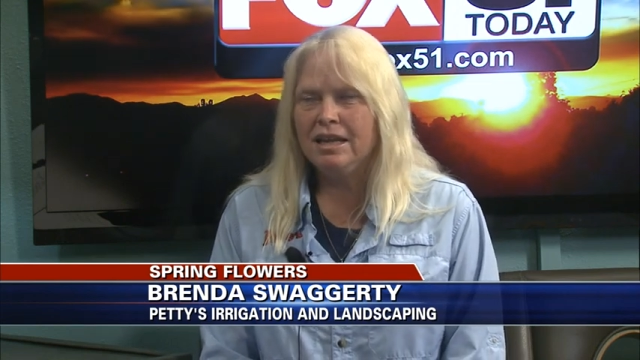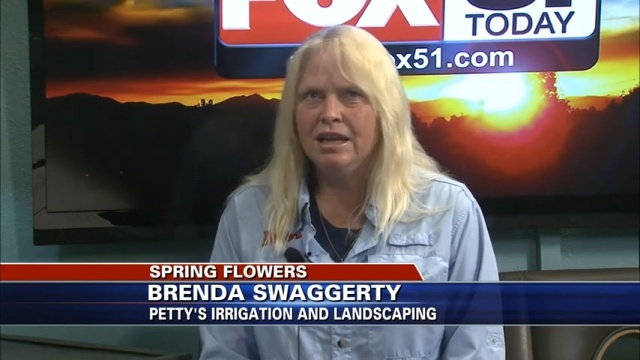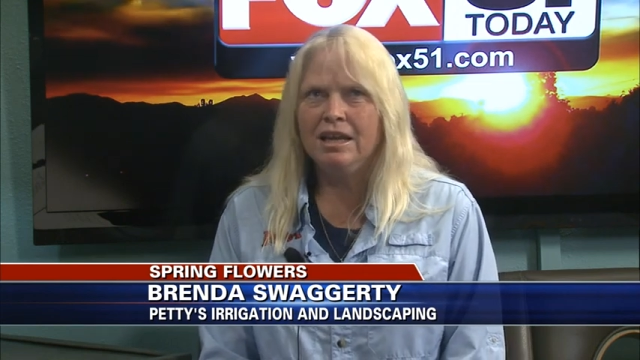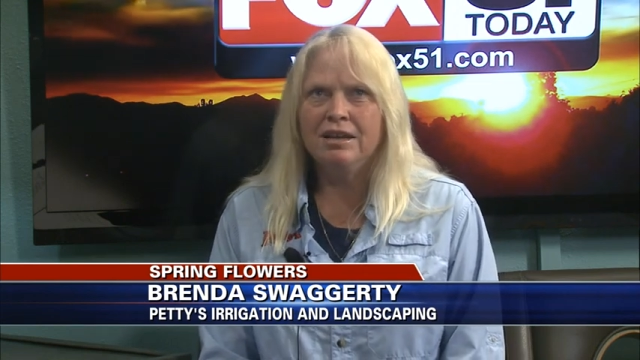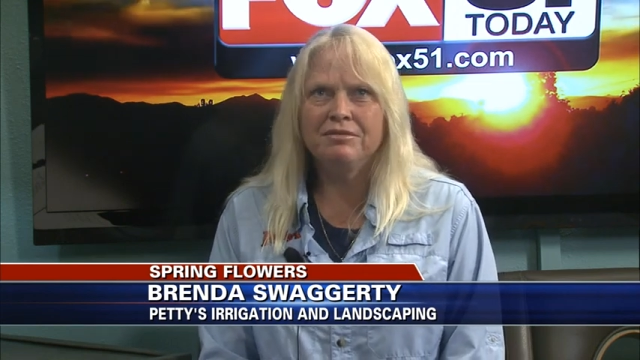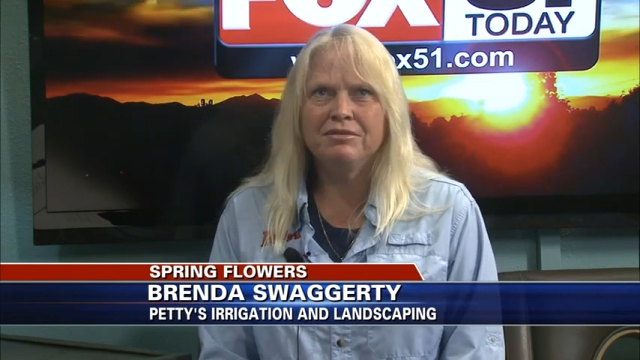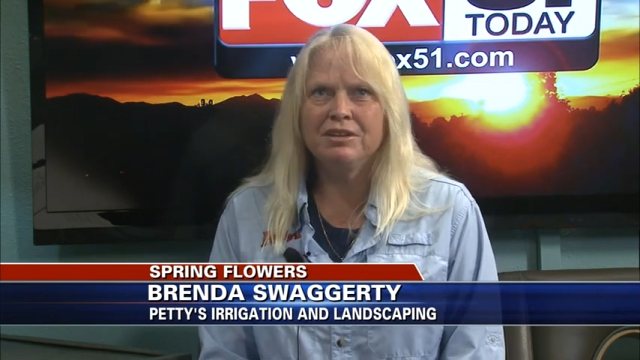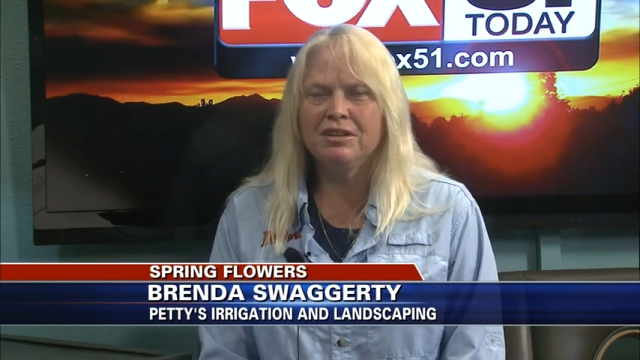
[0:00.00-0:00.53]

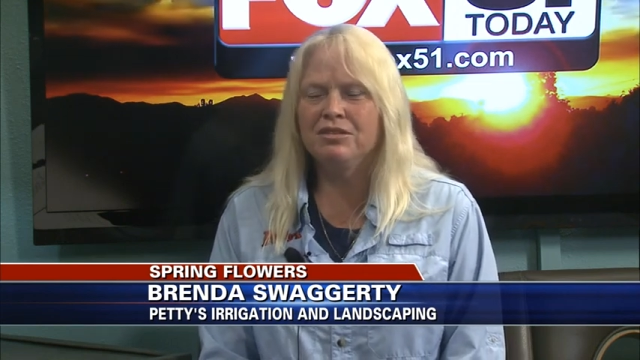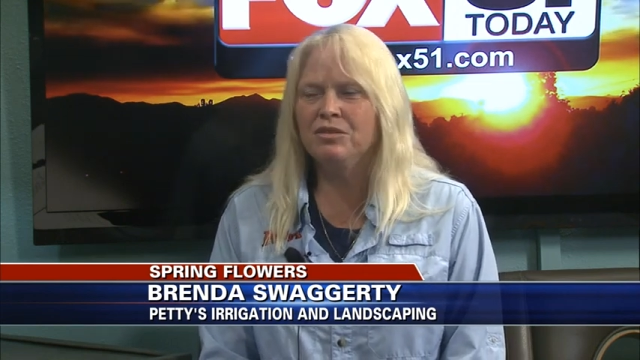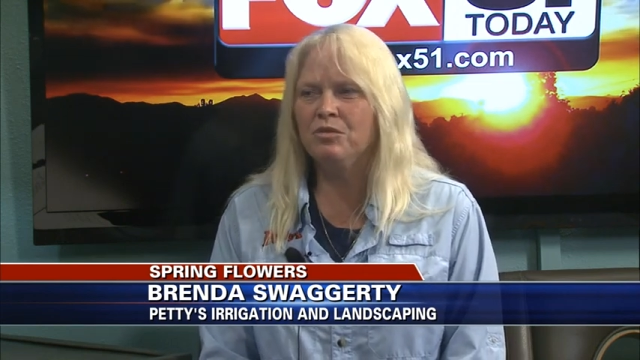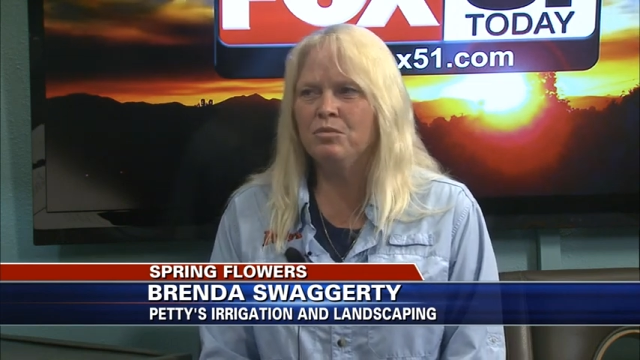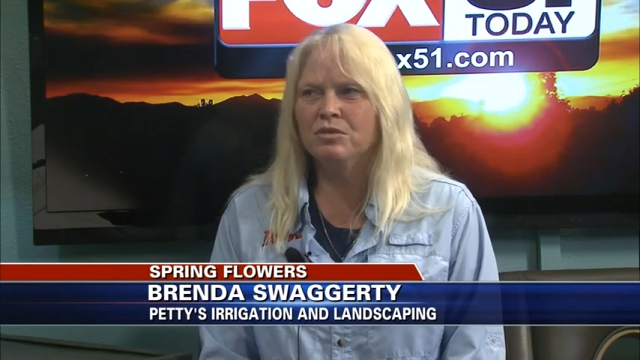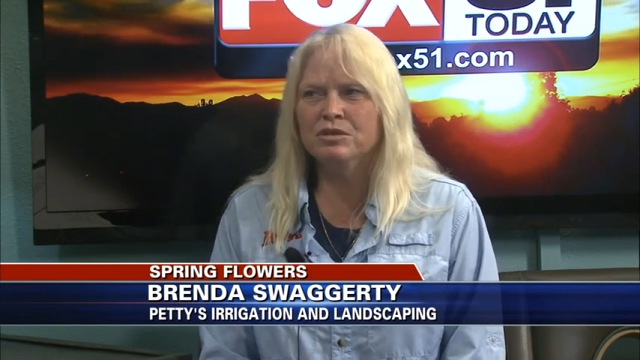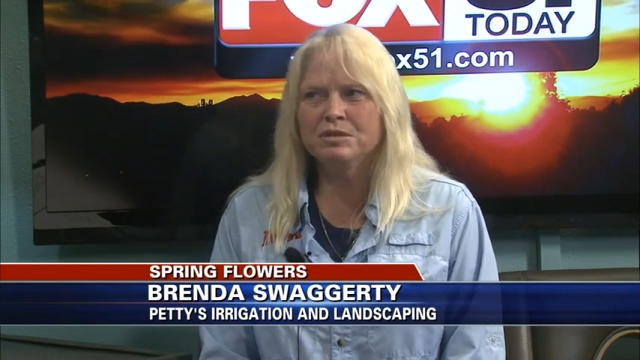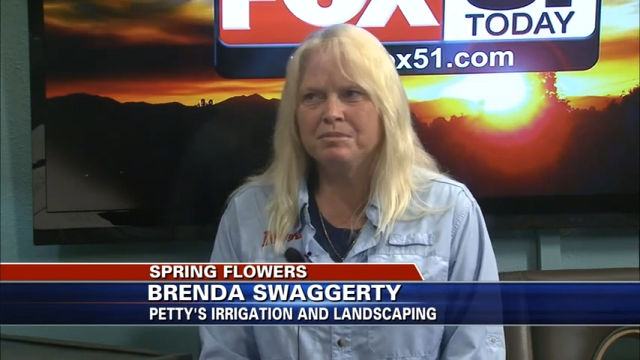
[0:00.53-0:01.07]
even in the
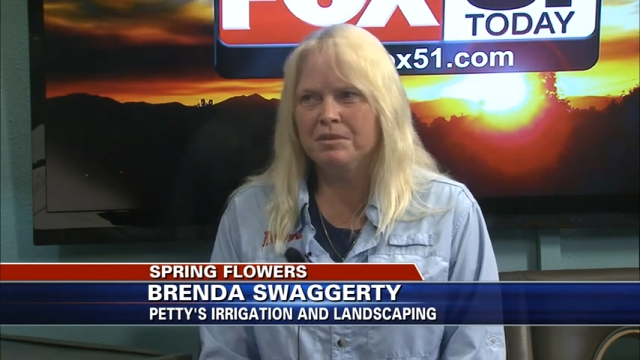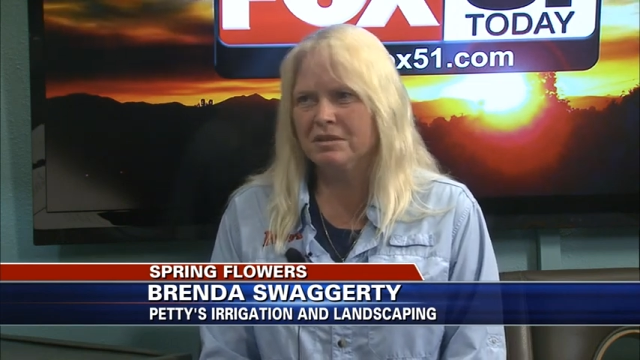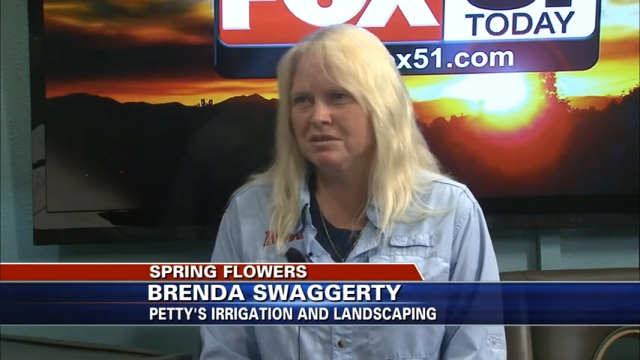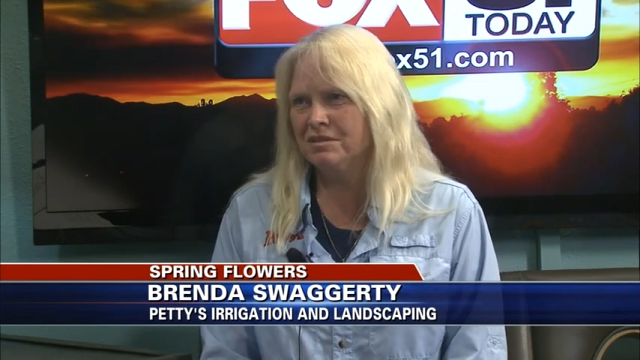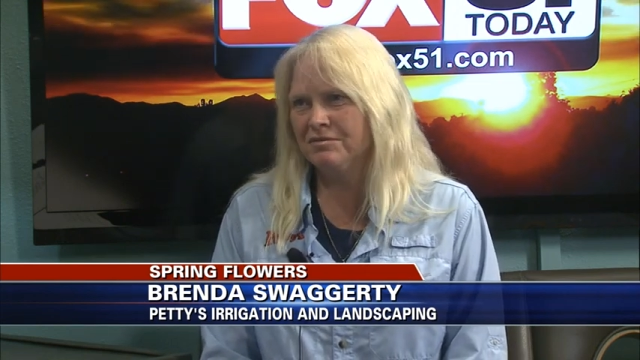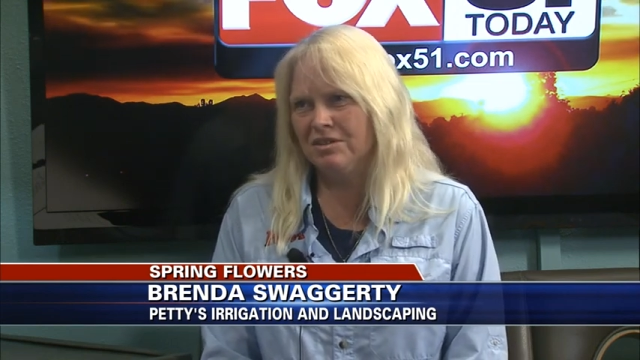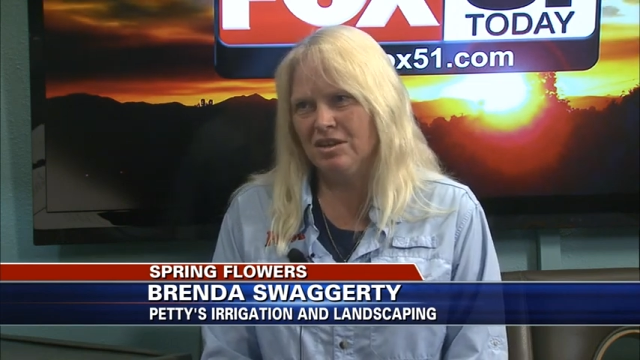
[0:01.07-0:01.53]
worst parts of